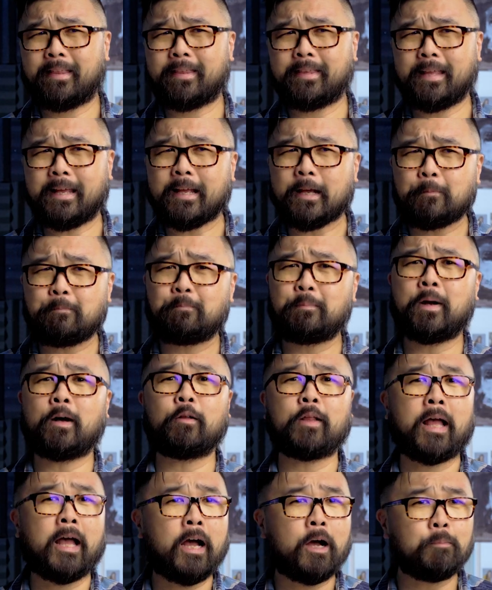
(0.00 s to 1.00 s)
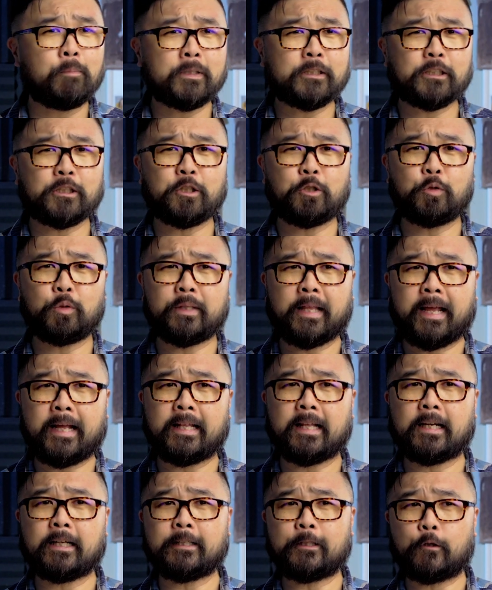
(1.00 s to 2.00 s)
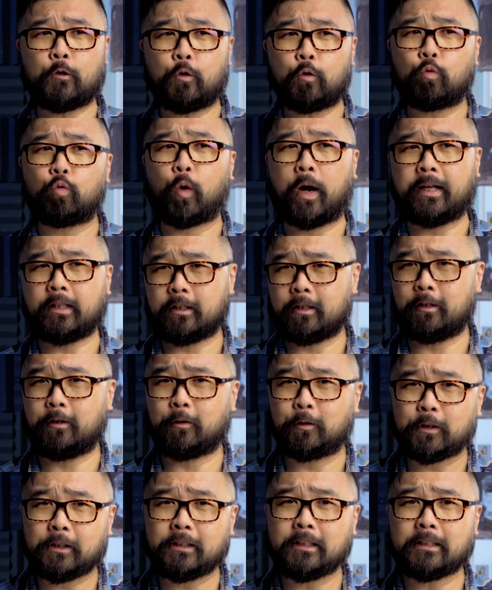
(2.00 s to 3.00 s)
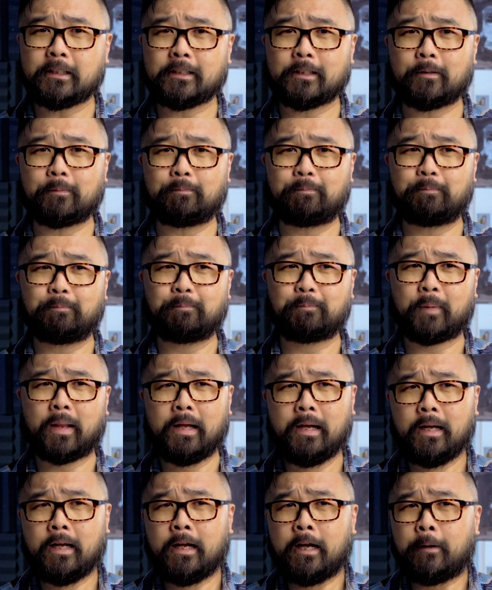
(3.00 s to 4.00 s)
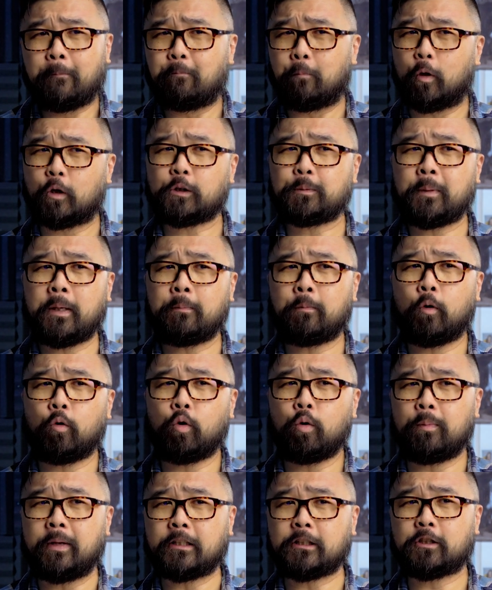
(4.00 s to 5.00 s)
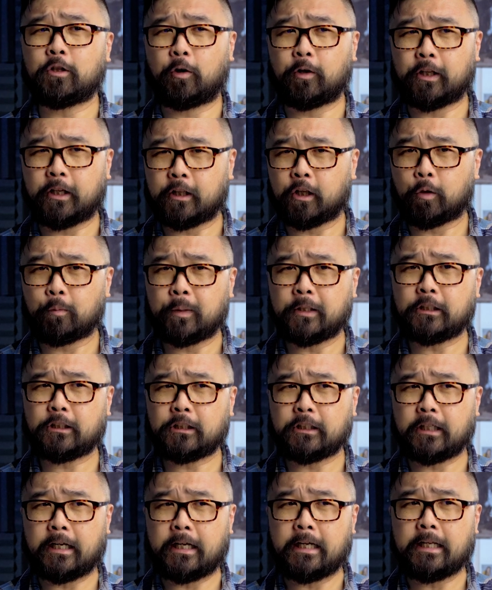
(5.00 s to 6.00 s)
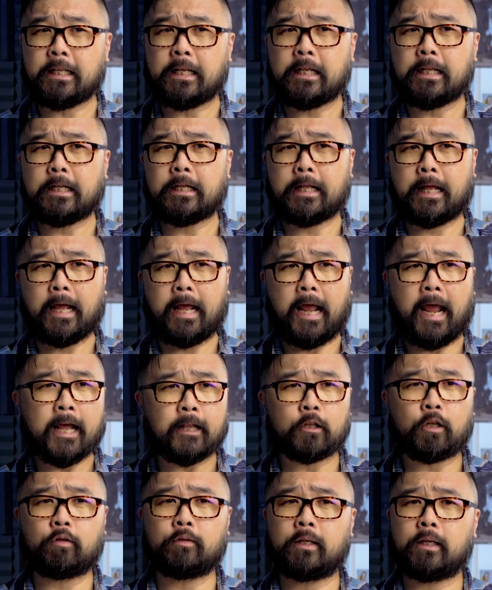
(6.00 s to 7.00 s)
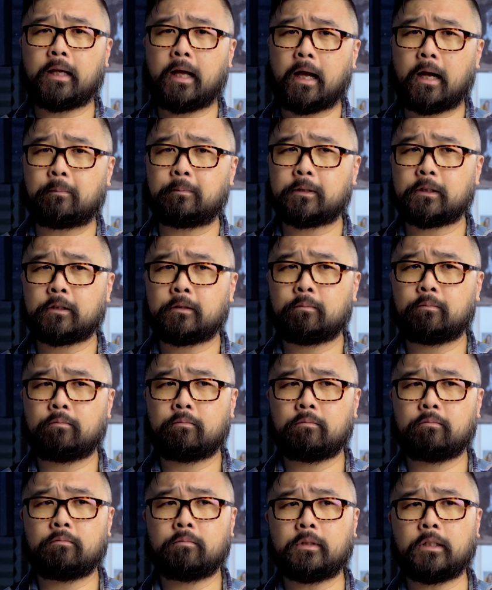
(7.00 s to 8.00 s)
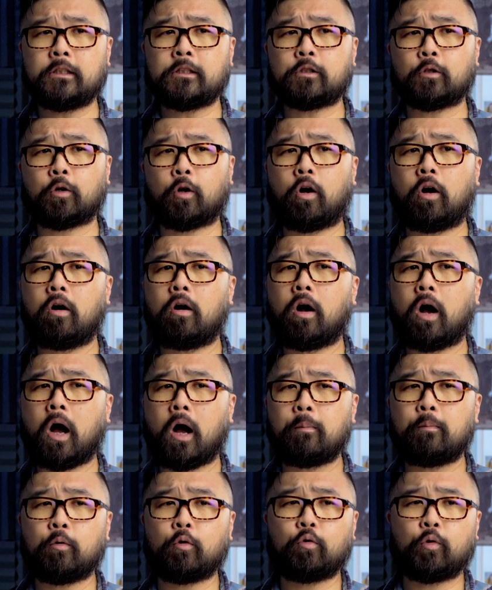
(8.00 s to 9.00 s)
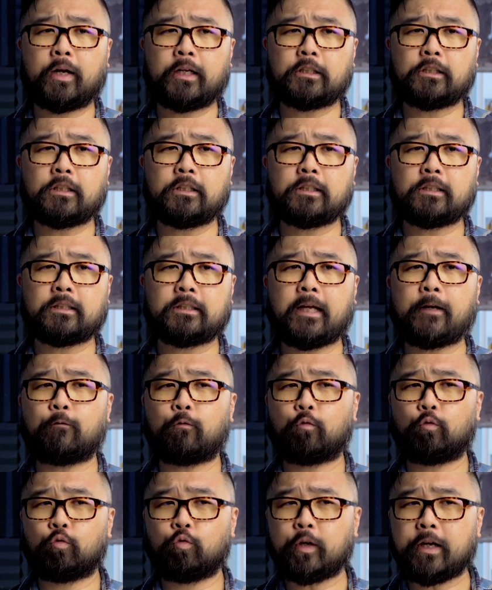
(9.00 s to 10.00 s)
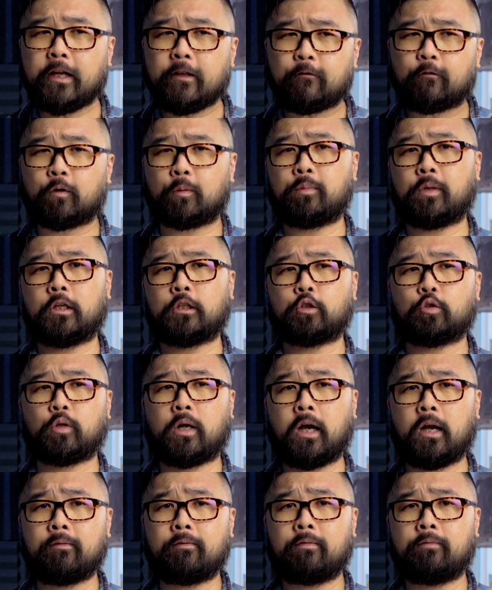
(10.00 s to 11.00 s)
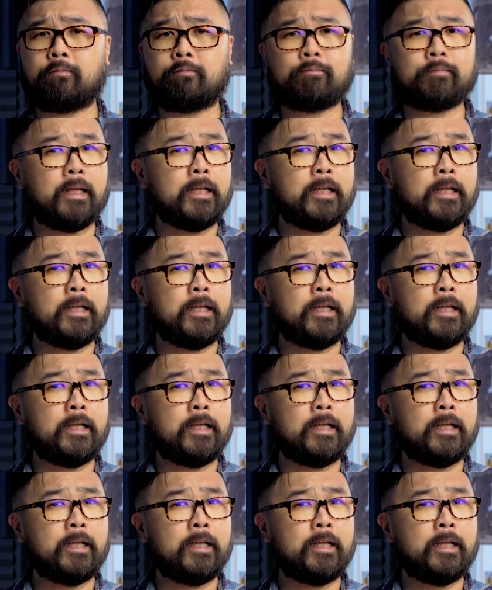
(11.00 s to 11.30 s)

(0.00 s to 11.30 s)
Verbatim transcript: Think about how much new data you write to your system. Most people will be starting their machine and loading apps. These are all operations that read from the drive.